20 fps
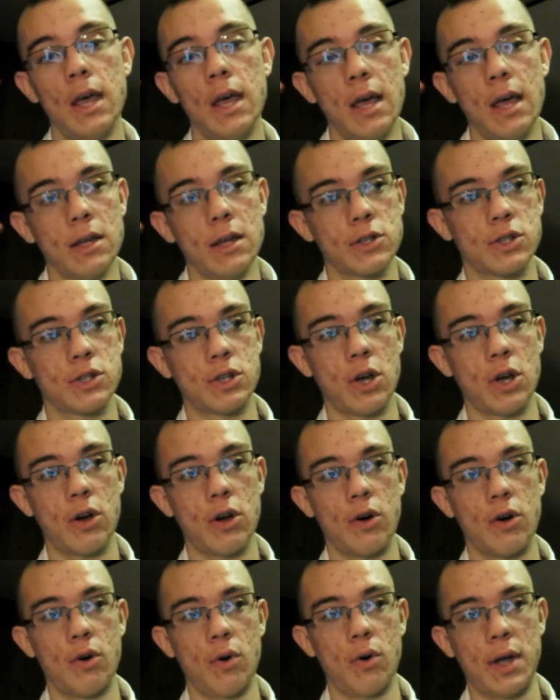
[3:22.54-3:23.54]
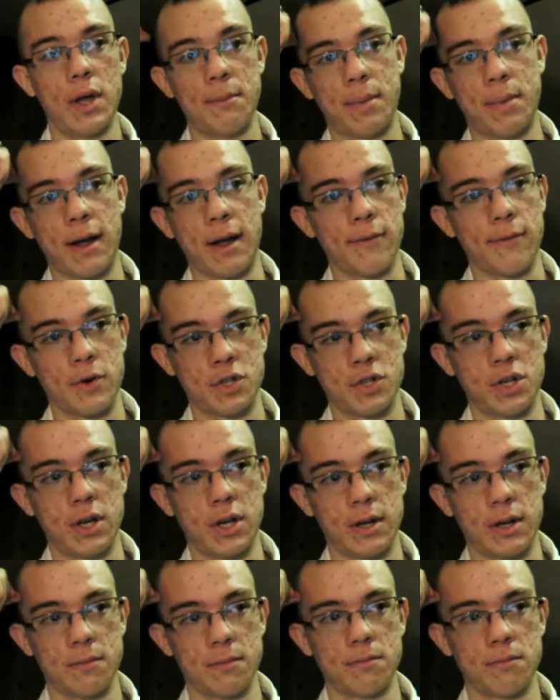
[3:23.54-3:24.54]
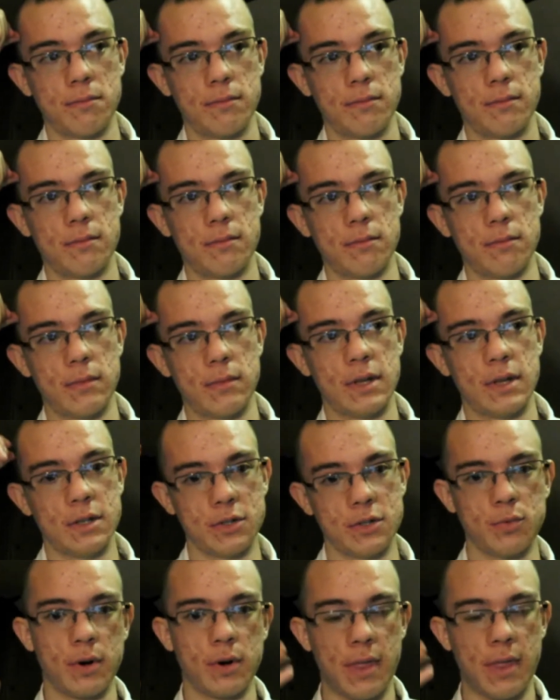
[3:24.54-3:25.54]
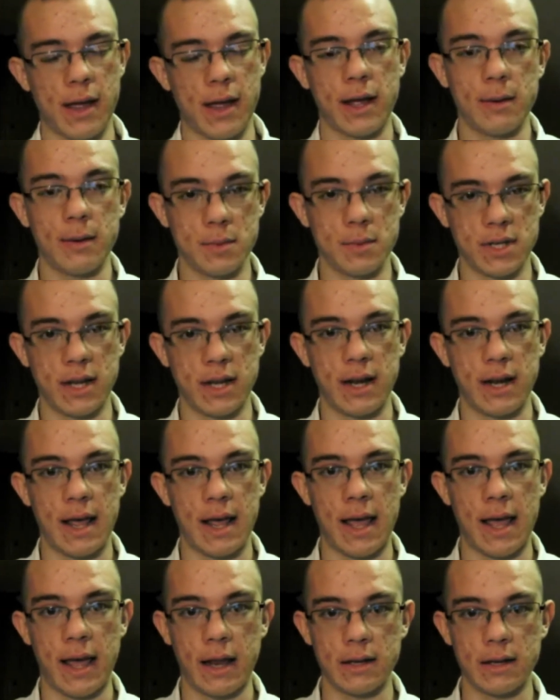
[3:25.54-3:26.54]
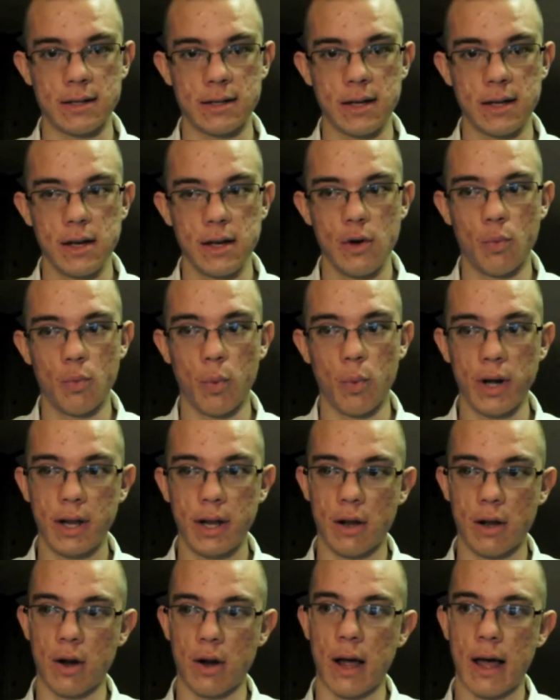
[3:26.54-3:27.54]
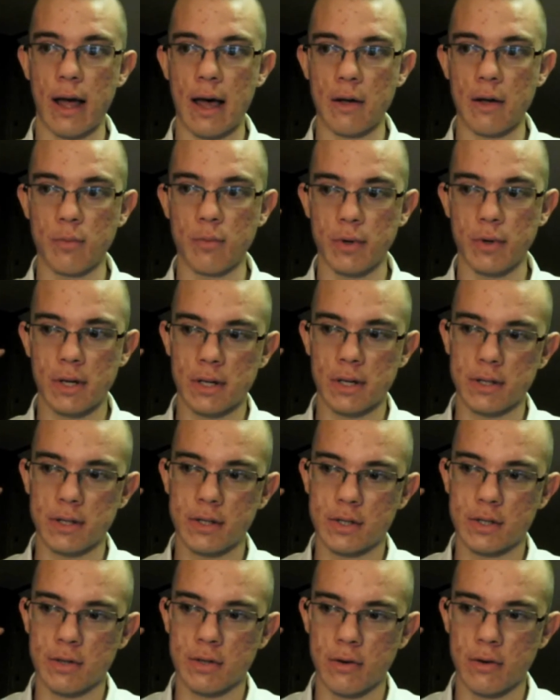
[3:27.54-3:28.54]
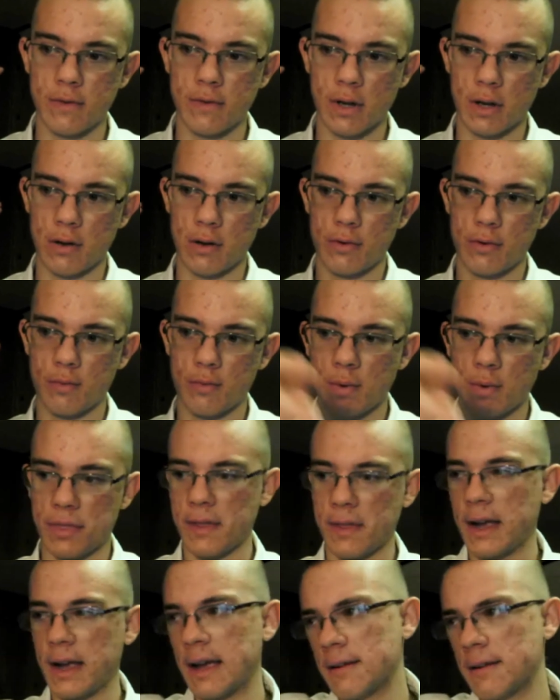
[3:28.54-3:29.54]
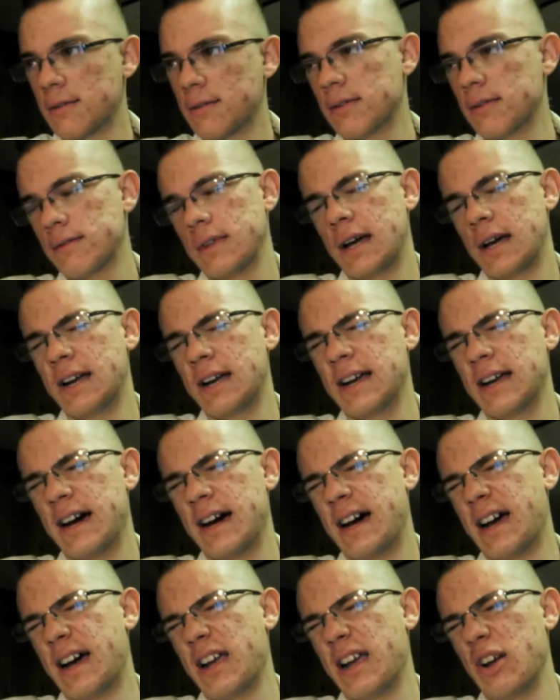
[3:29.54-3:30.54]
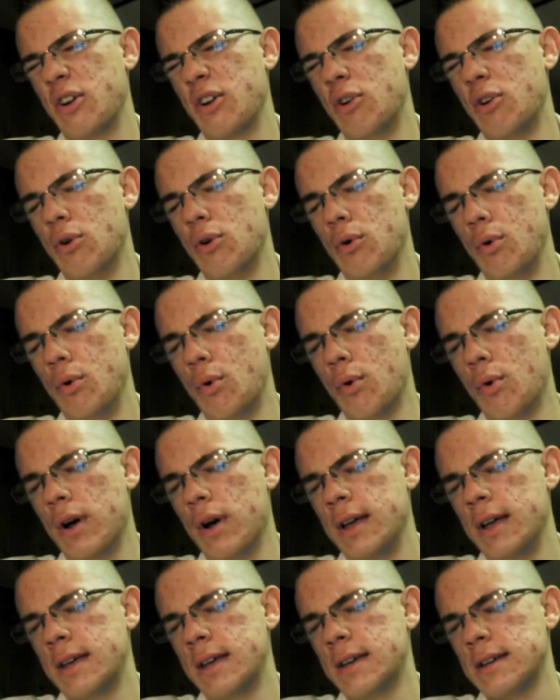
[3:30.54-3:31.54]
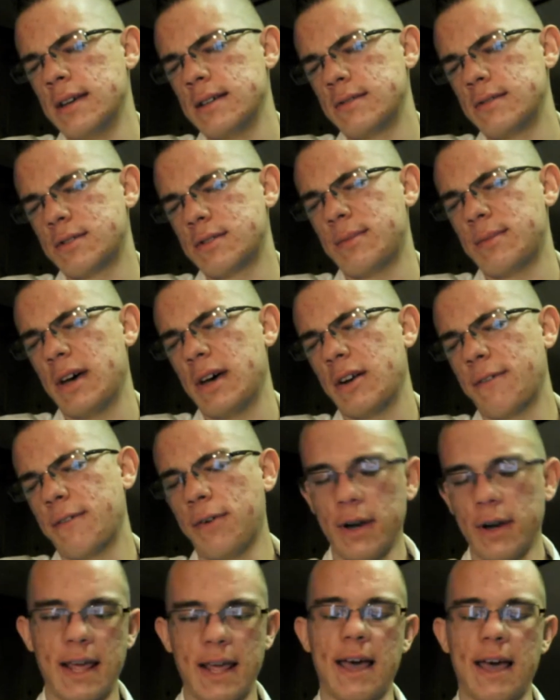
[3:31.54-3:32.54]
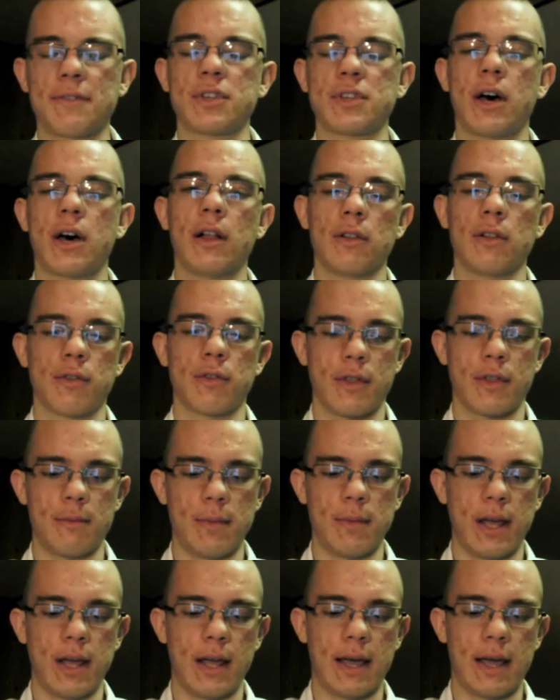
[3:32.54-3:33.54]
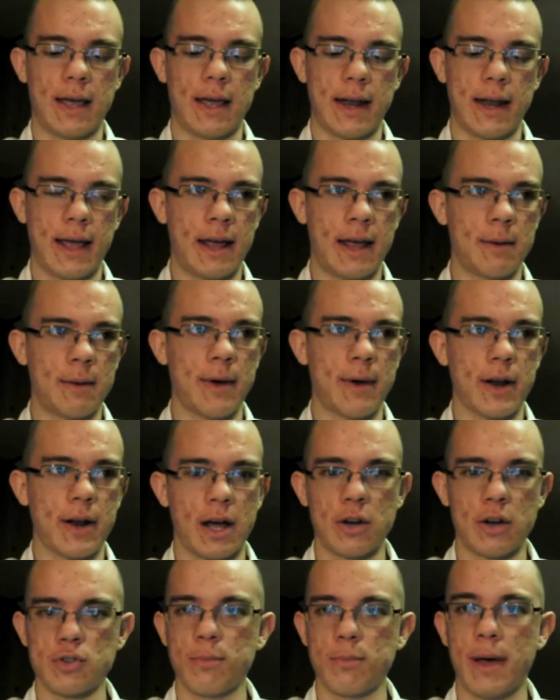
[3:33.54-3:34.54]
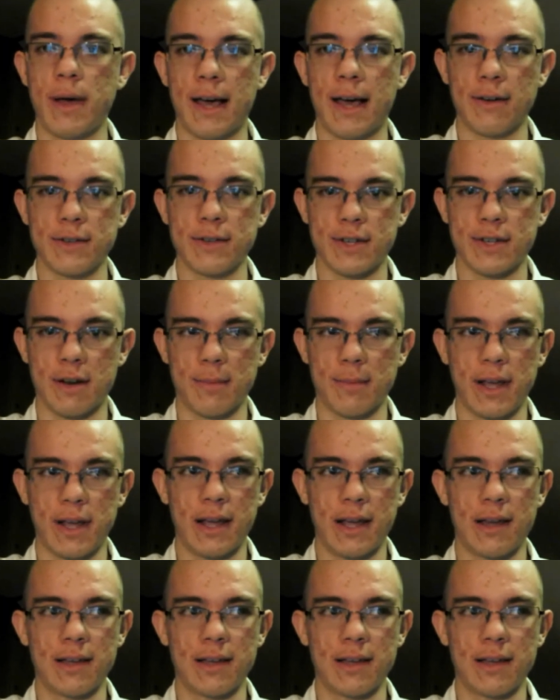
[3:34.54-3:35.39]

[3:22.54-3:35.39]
So Impact, Virginia is where that comes in. And one year I was serving with a guy who was about 1.5 feet taller than me and had about 100 pounds on me.